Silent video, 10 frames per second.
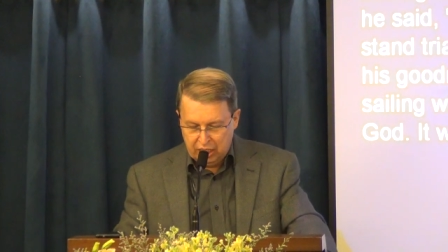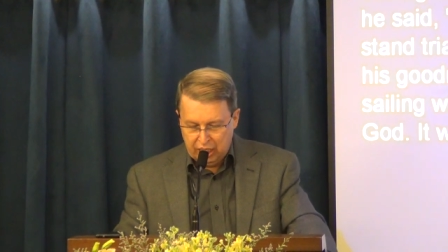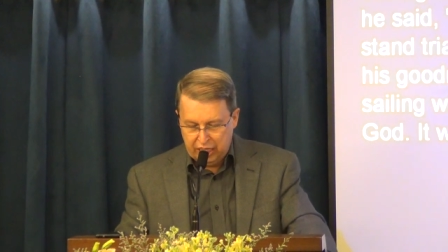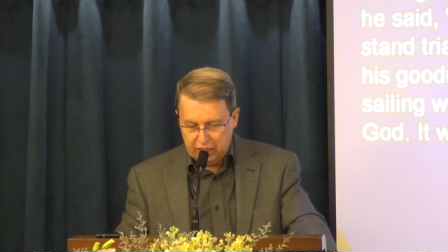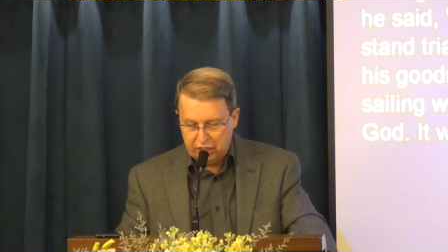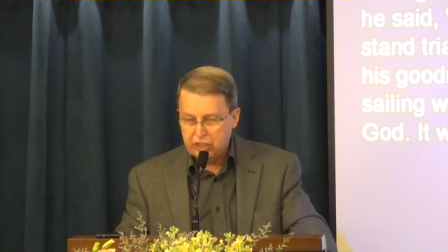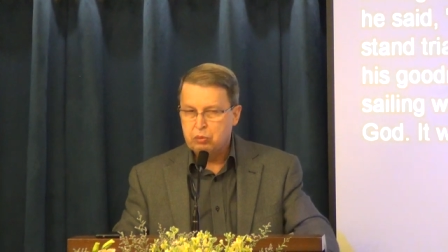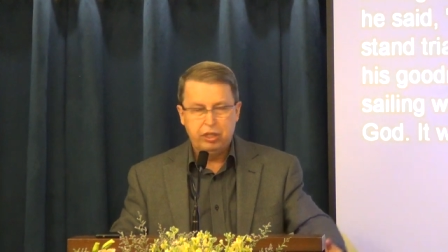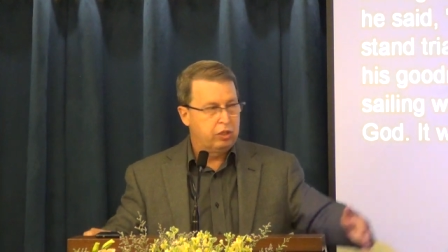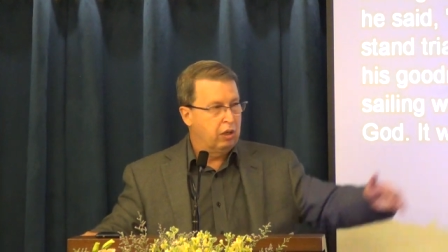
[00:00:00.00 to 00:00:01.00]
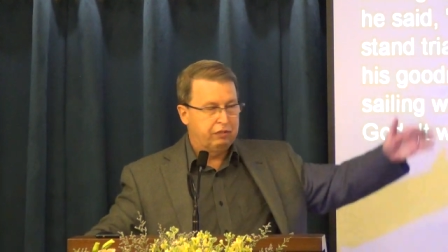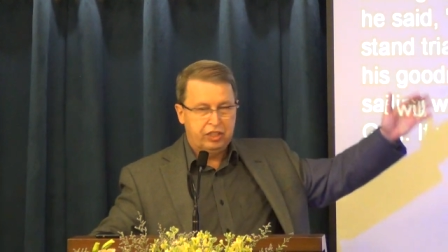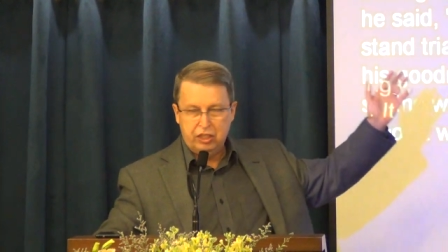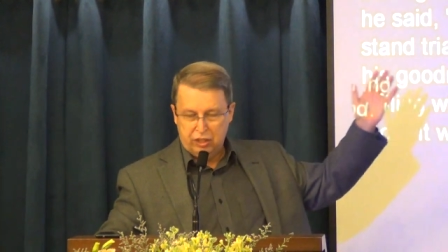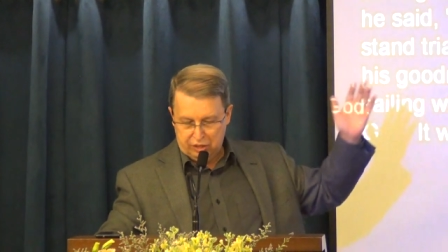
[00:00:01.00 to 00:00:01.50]
And this week you have
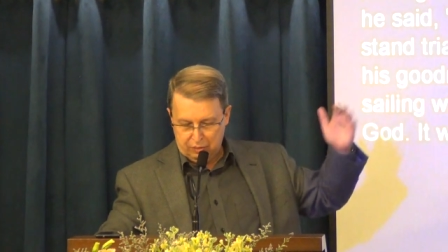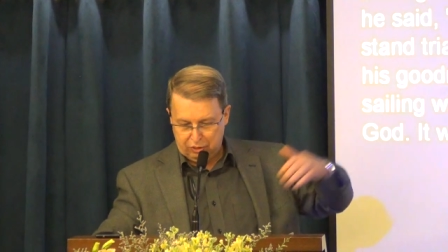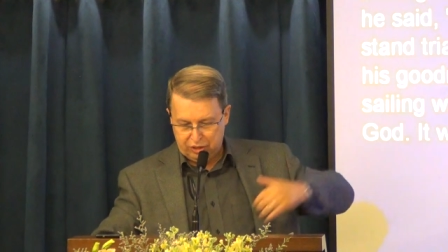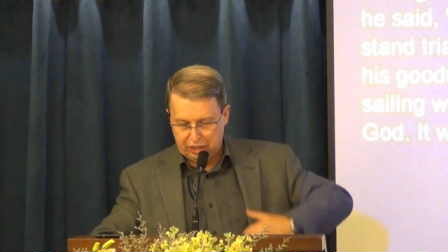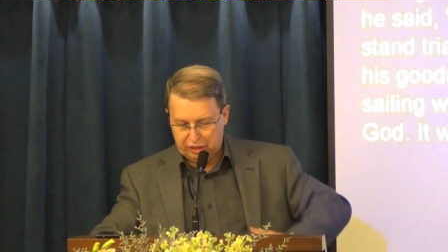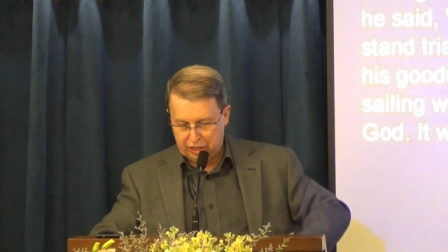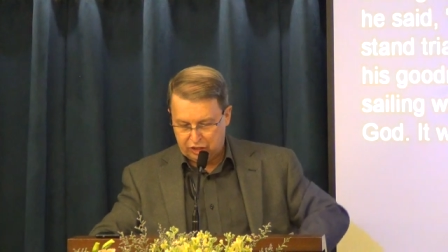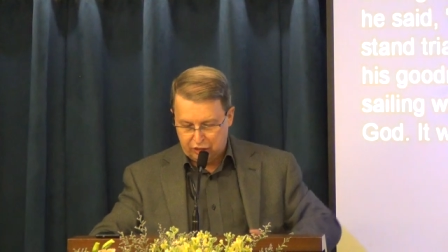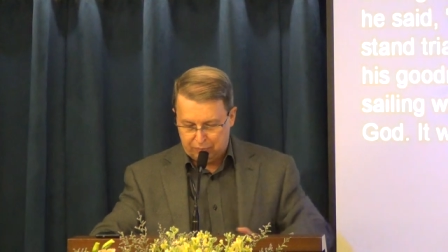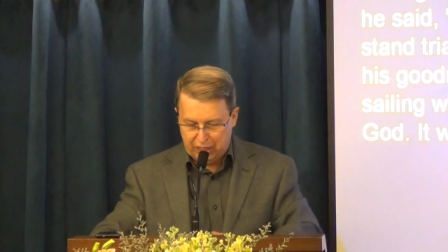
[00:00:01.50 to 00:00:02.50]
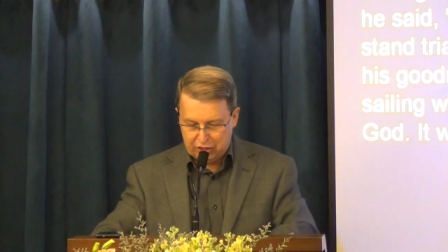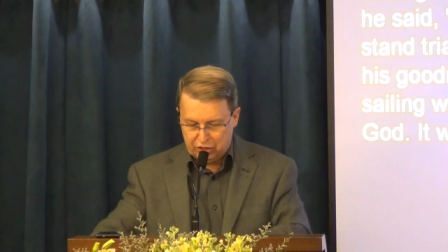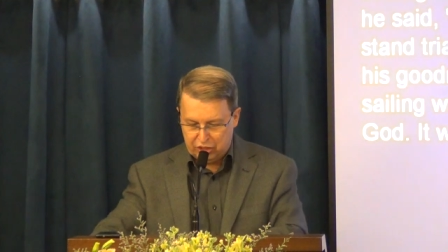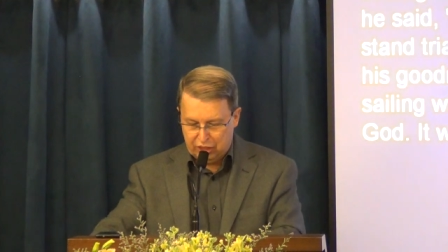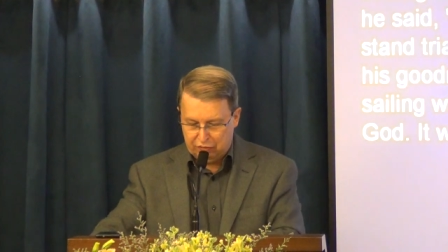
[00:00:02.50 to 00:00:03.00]
seen the presentation of
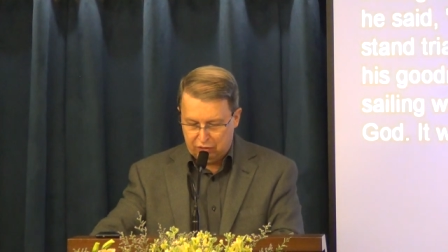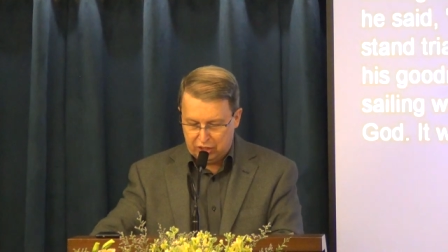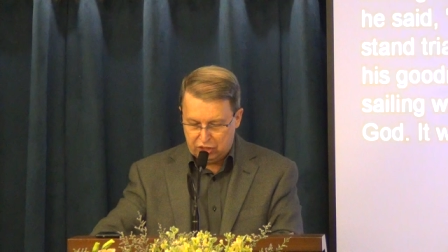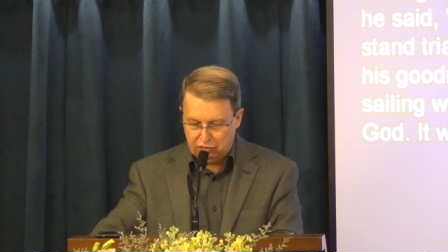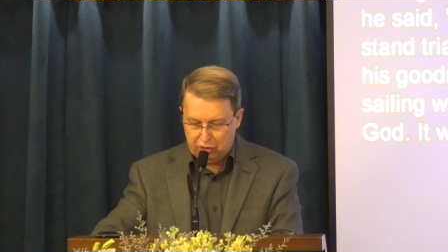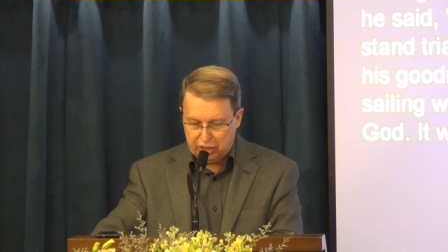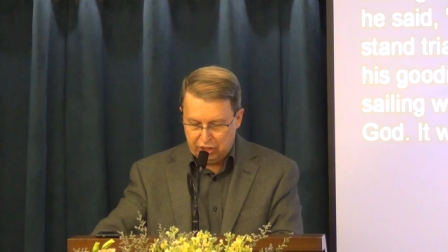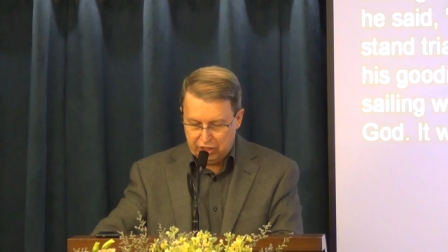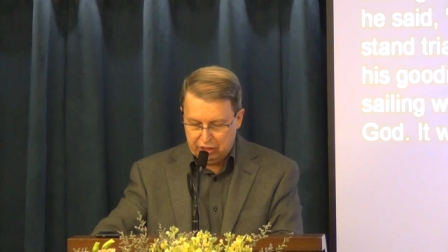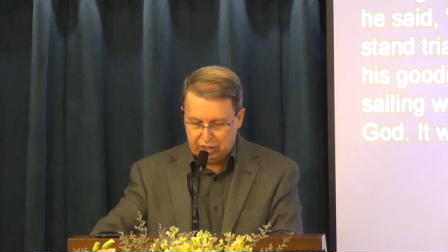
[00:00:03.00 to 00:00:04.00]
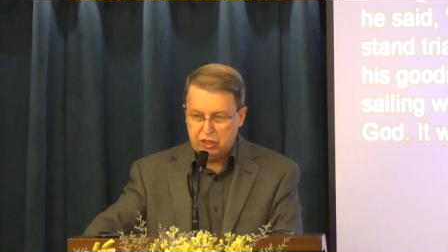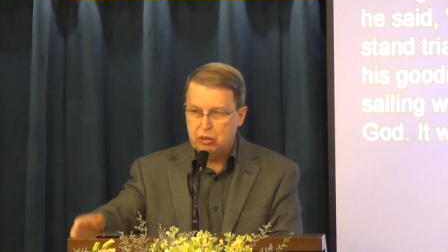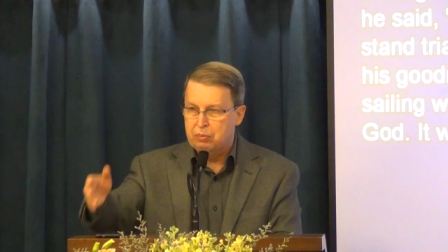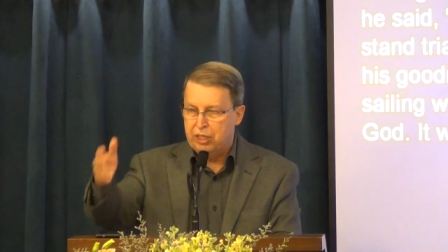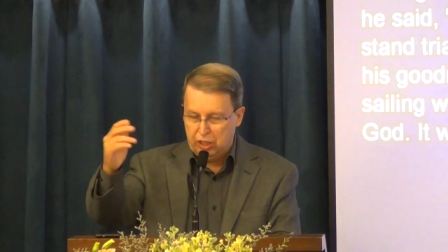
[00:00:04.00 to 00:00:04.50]
Pastor Jennifer. Is very clear, and
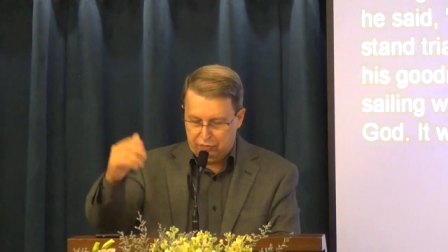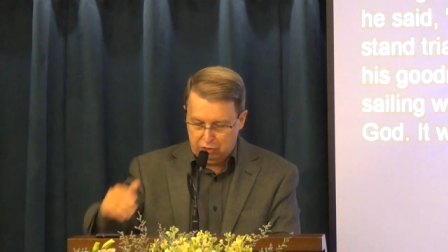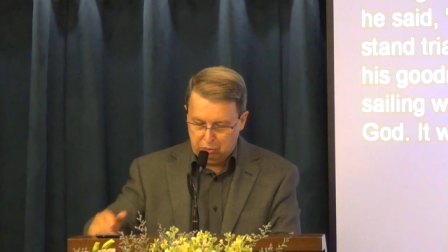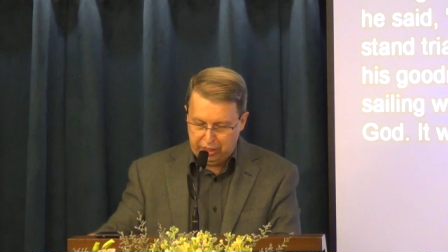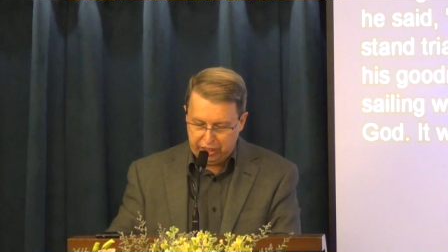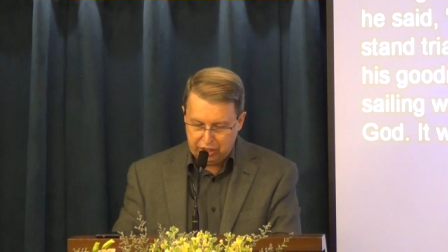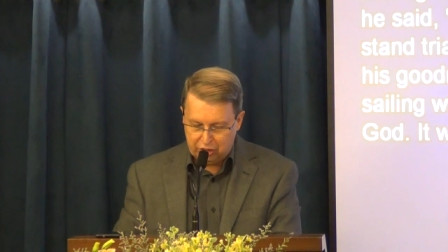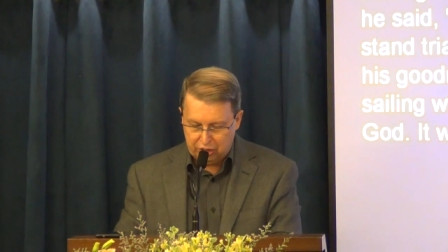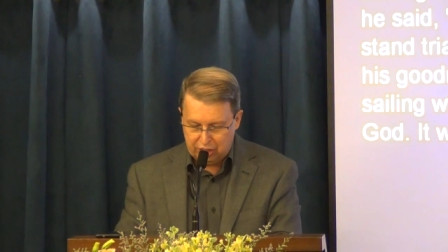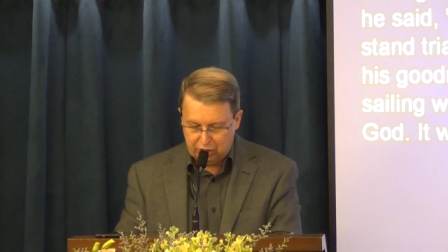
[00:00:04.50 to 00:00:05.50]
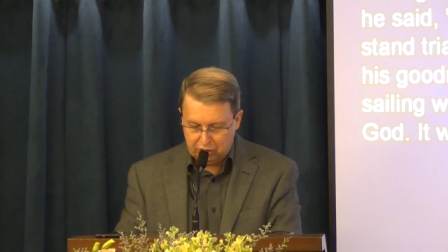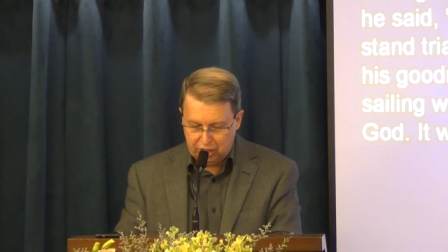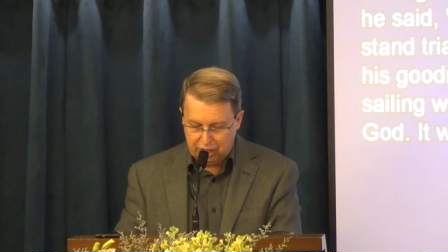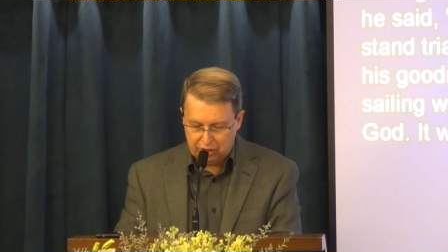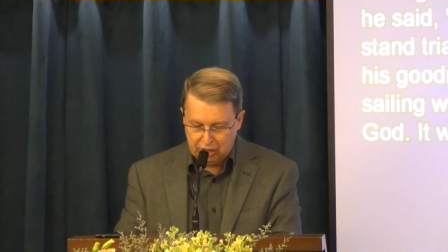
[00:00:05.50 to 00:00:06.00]
many of you read it on the
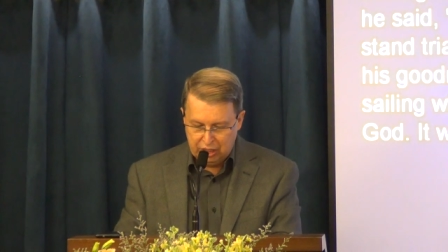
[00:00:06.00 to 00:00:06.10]
internet.